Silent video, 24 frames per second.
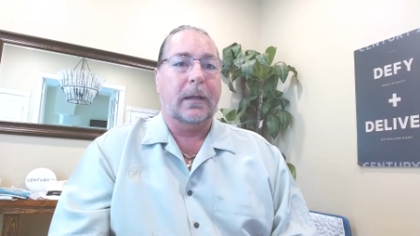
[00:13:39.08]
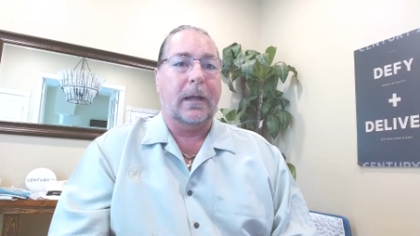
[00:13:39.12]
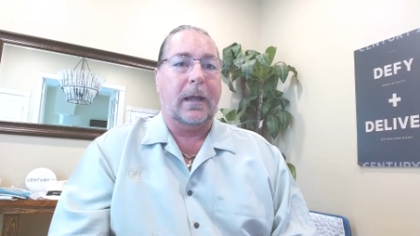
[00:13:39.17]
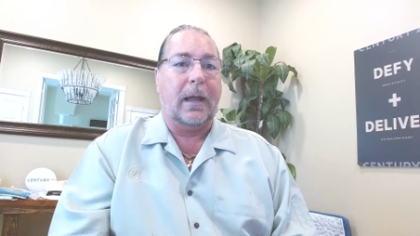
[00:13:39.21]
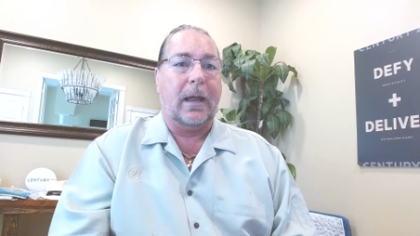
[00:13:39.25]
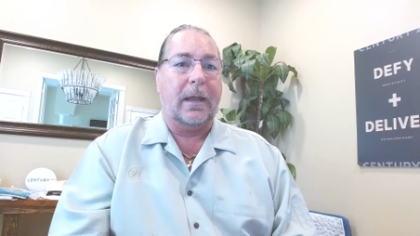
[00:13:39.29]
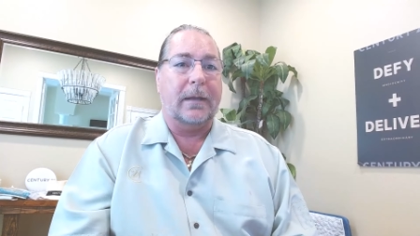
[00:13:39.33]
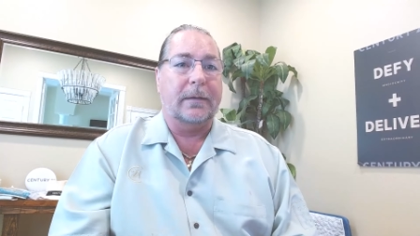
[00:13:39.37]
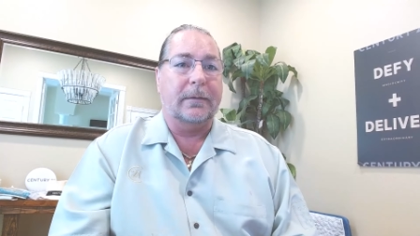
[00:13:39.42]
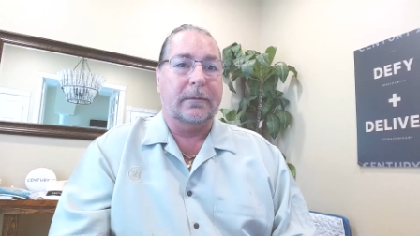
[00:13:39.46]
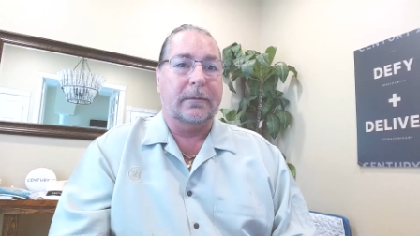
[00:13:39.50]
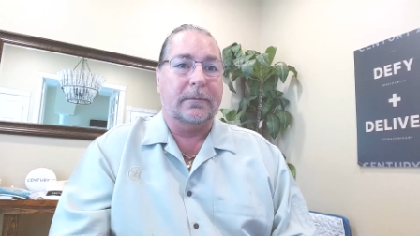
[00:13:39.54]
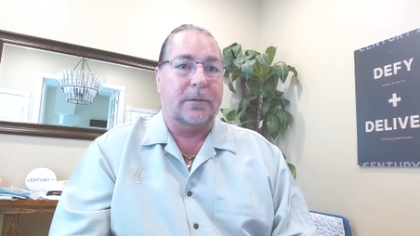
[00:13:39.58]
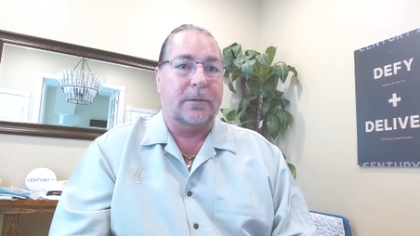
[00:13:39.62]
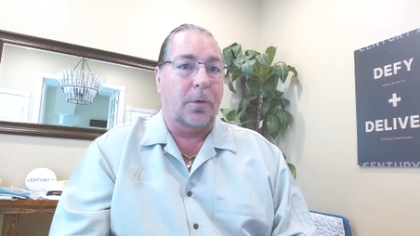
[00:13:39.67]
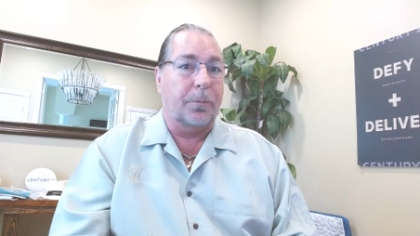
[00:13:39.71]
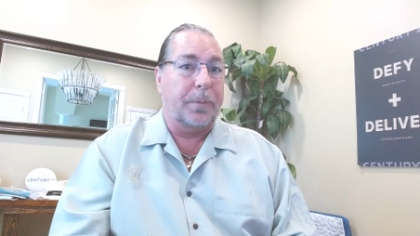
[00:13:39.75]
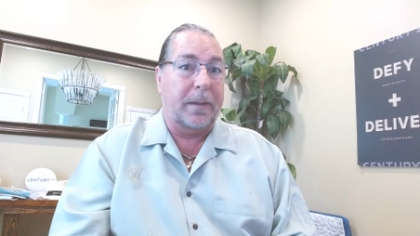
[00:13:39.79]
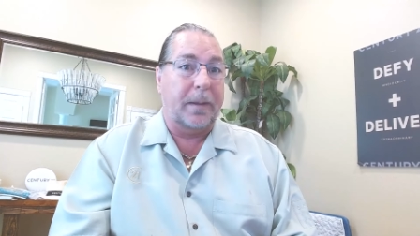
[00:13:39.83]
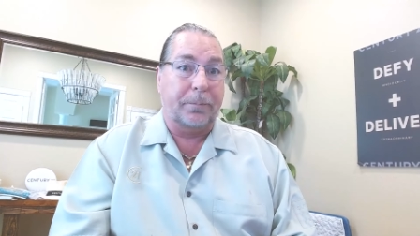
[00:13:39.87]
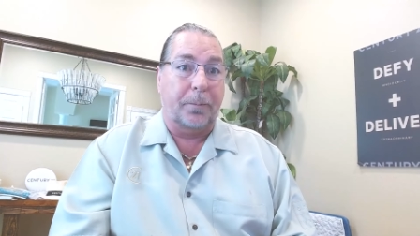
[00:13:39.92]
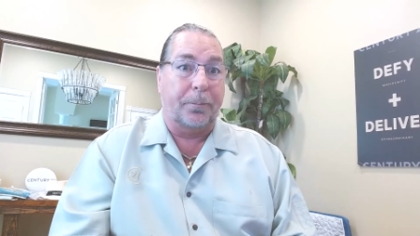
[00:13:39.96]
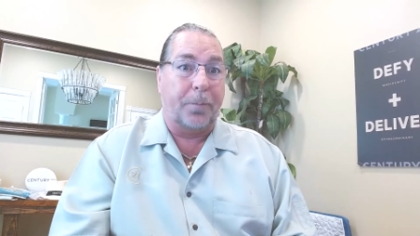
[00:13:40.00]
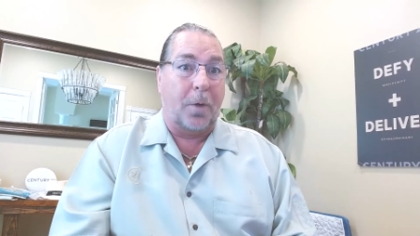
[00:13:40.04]
And so
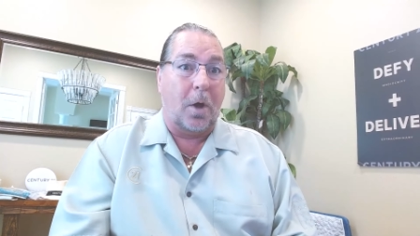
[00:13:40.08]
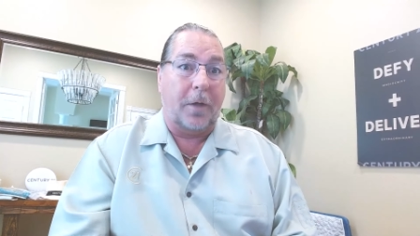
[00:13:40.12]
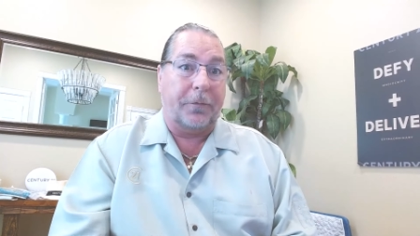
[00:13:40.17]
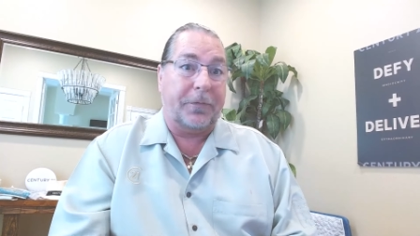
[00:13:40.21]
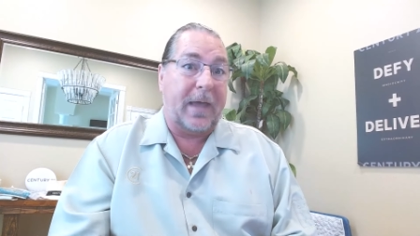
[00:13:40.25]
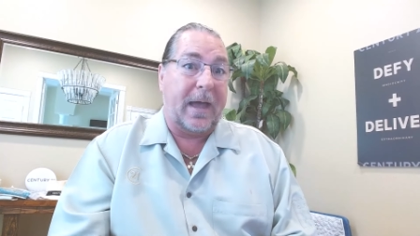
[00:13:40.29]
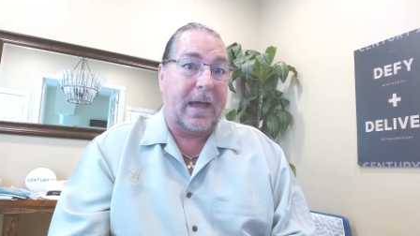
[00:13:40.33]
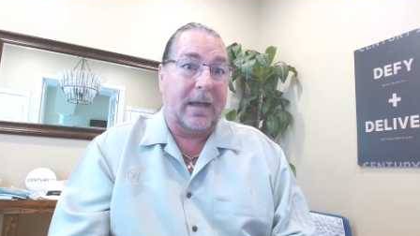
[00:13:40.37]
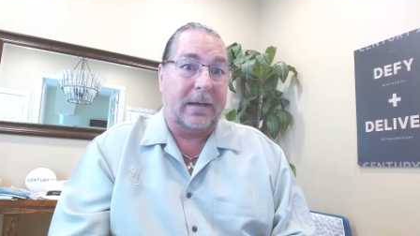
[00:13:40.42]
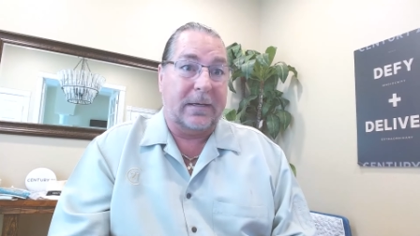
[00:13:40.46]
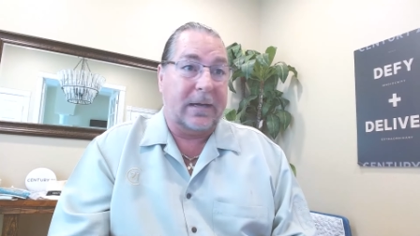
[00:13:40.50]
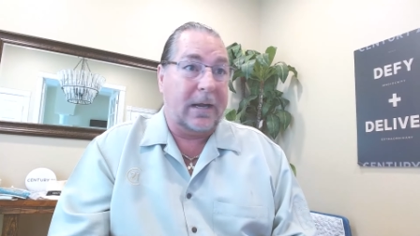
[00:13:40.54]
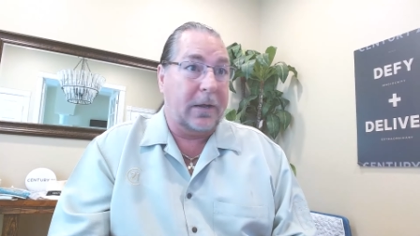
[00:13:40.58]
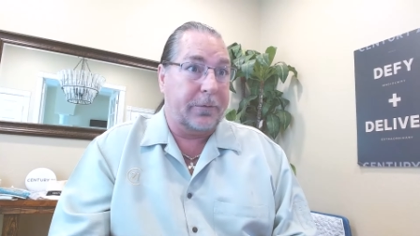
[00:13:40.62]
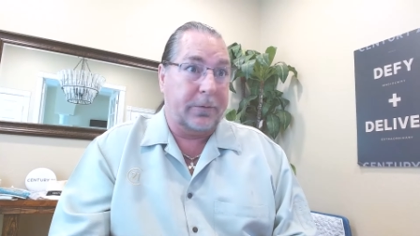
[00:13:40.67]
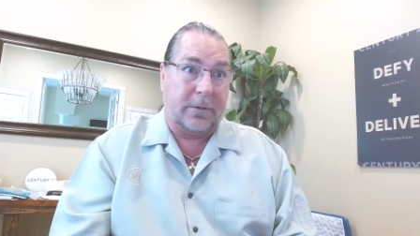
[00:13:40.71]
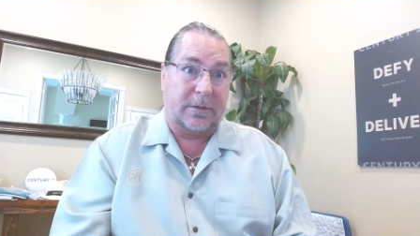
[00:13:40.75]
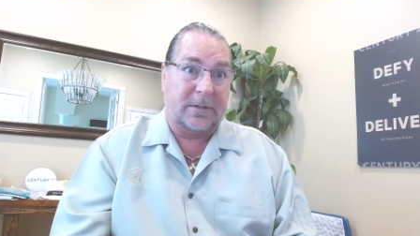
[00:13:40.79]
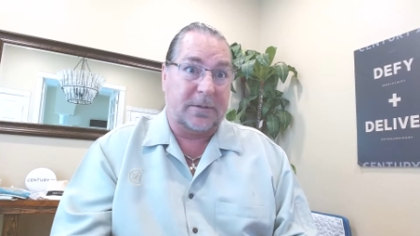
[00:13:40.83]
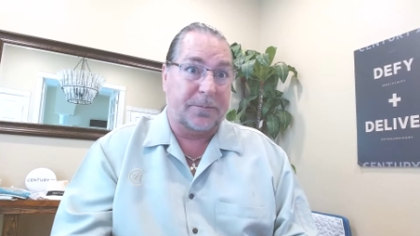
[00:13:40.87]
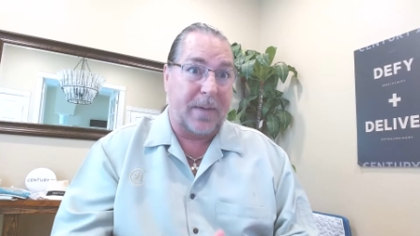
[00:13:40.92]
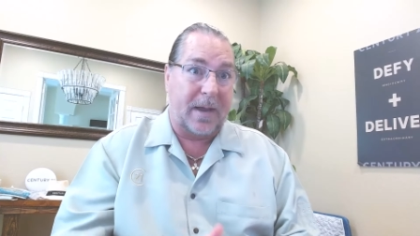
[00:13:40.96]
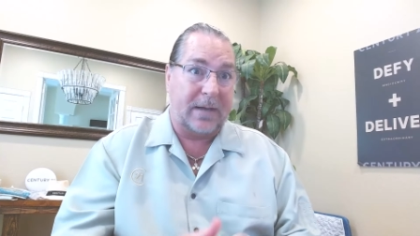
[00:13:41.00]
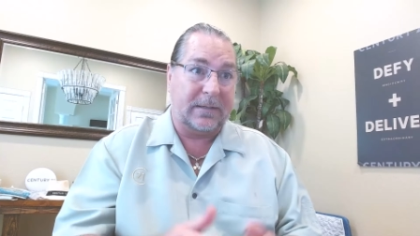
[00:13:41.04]
people bought that. And now they're
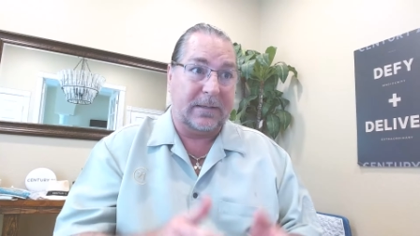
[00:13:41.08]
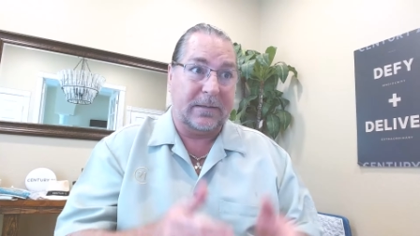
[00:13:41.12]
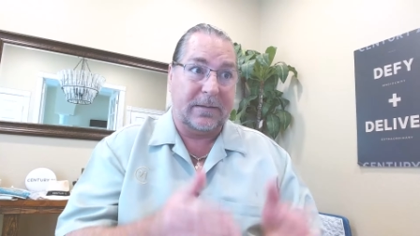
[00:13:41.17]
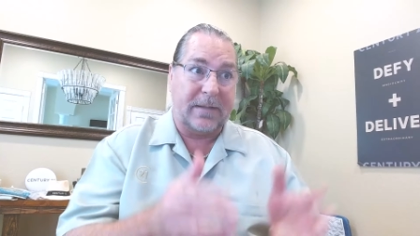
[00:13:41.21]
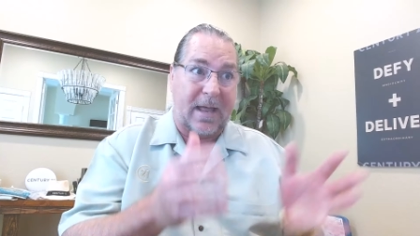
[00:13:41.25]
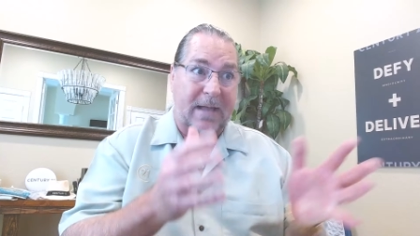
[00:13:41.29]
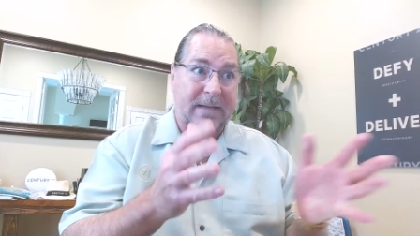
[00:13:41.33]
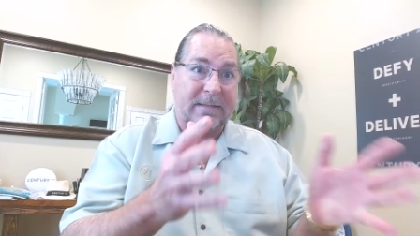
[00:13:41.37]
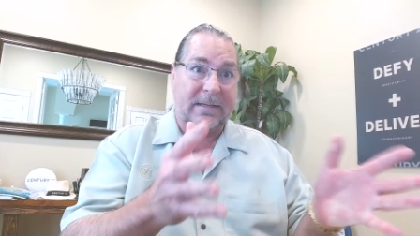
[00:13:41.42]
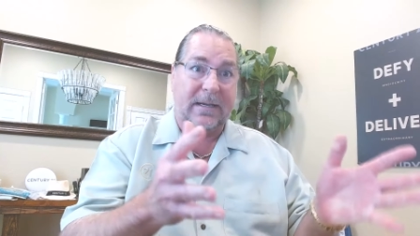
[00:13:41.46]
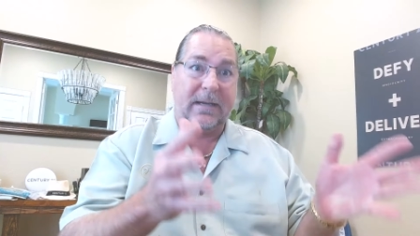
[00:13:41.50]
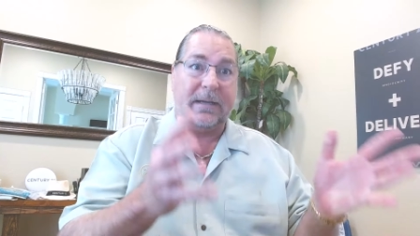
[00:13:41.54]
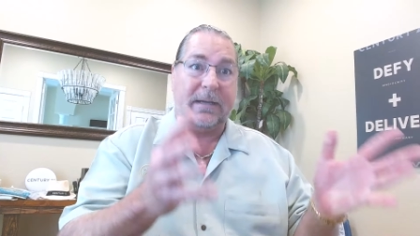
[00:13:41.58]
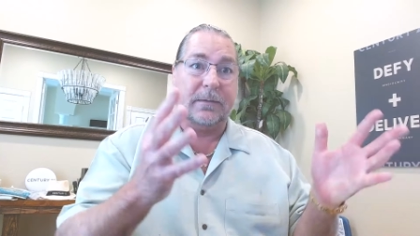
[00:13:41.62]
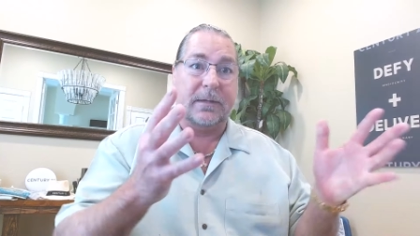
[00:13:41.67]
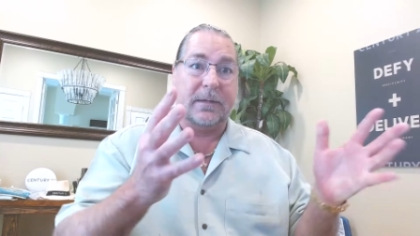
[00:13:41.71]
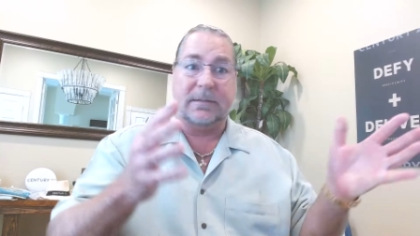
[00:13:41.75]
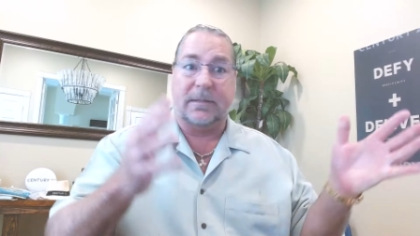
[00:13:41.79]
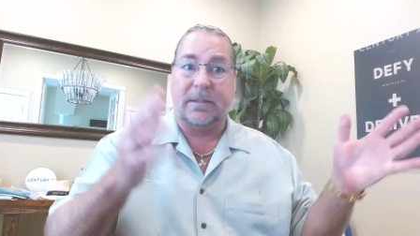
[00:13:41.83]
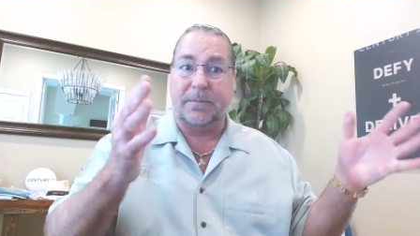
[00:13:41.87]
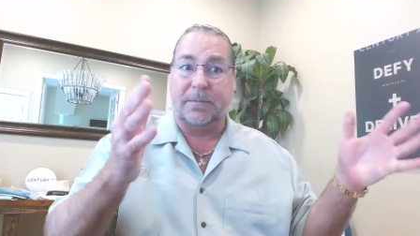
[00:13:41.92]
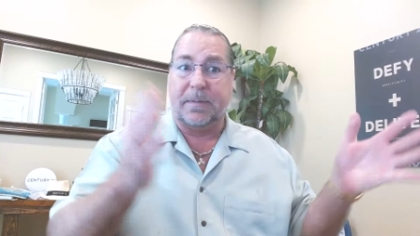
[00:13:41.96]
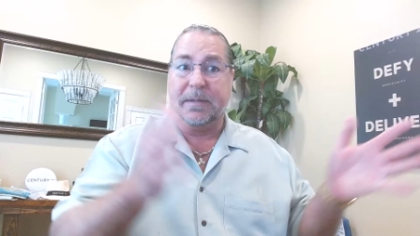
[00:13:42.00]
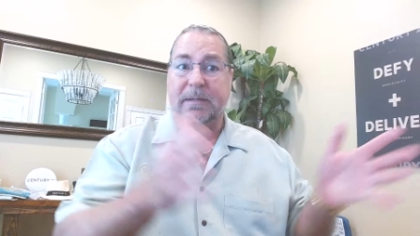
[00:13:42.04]
expecting that's it
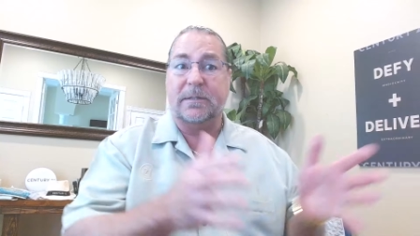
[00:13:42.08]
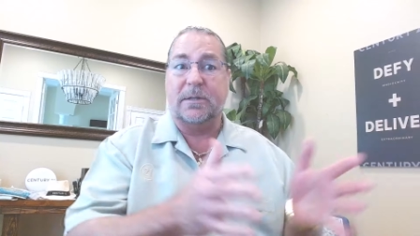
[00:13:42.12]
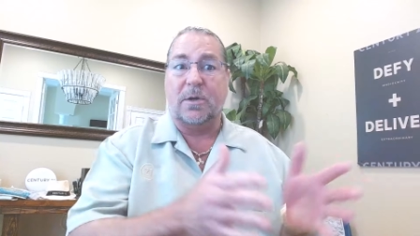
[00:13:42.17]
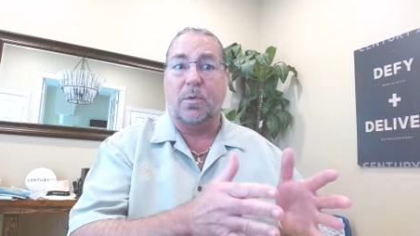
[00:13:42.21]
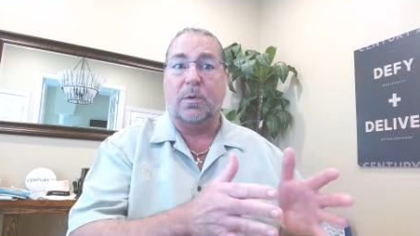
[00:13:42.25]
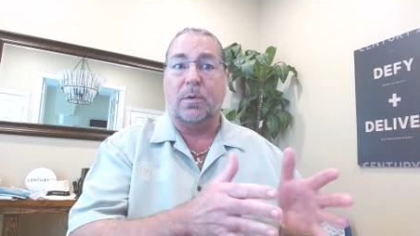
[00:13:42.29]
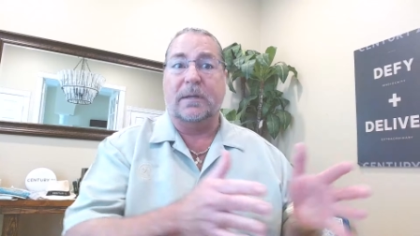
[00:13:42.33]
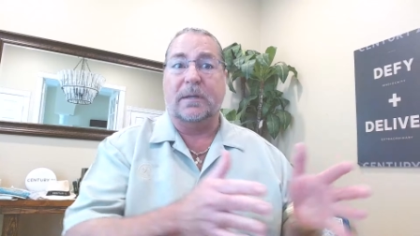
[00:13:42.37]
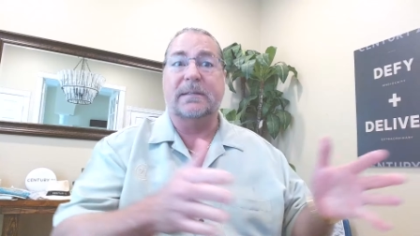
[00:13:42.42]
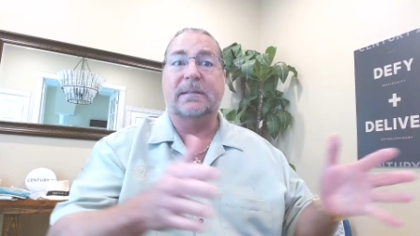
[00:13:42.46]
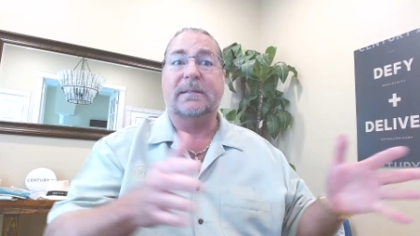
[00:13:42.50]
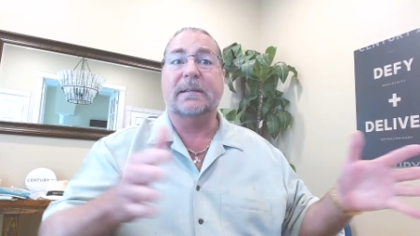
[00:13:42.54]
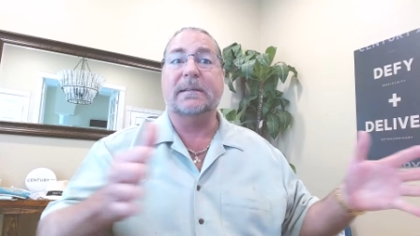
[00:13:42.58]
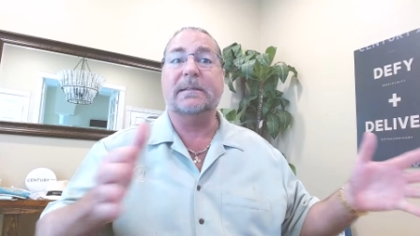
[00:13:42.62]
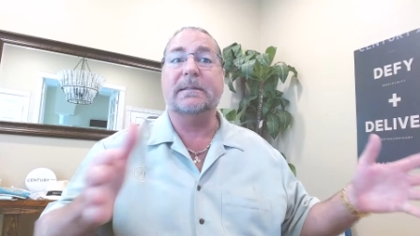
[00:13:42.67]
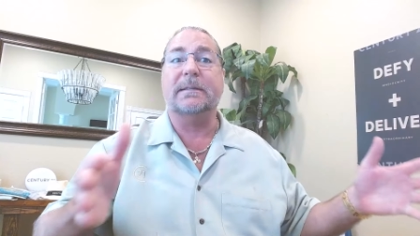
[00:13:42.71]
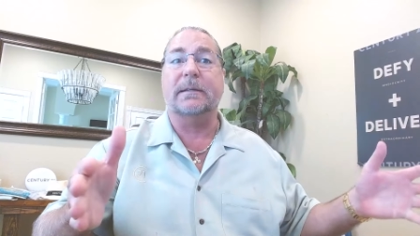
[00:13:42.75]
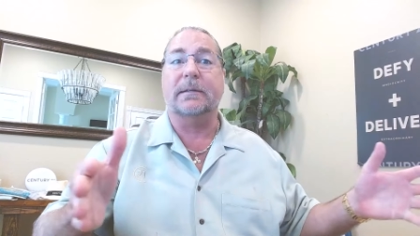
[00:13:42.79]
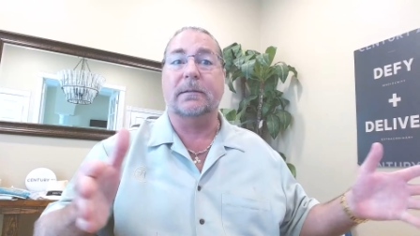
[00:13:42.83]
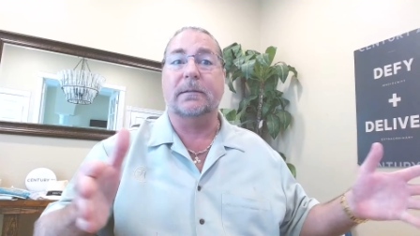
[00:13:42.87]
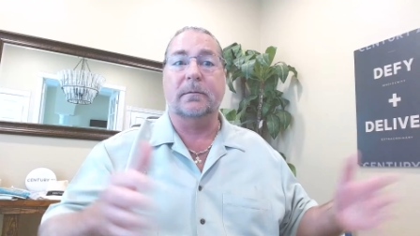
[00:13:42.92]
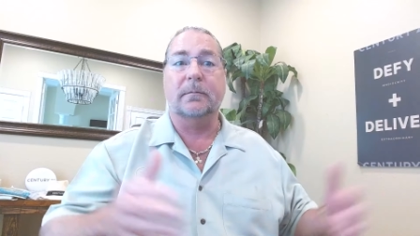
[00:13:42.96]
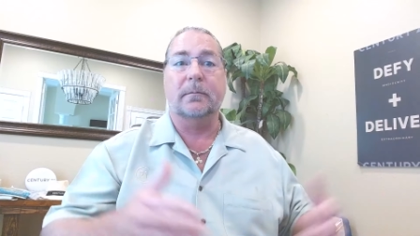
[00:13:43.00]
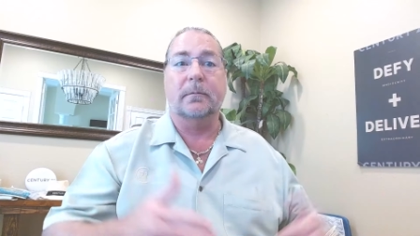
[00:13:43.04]
because it's been so
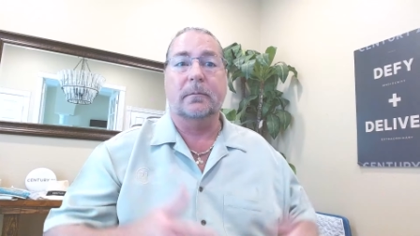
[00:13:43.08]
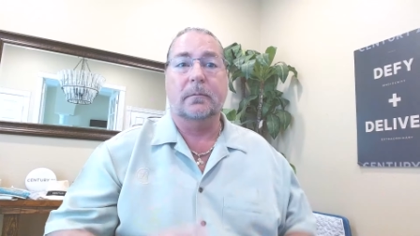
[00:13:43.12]
consistent.